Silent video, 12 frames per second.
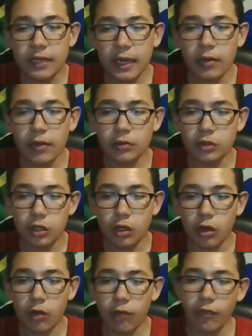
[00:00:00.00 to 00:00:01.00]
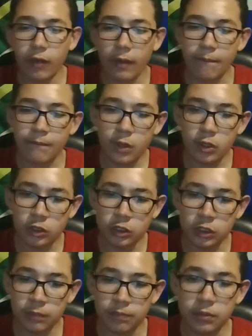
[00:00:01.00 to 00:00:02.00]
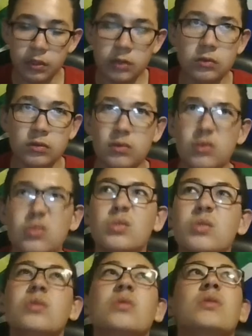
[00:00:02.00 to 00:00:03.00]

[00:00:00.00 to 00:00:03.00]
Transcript: out of a possible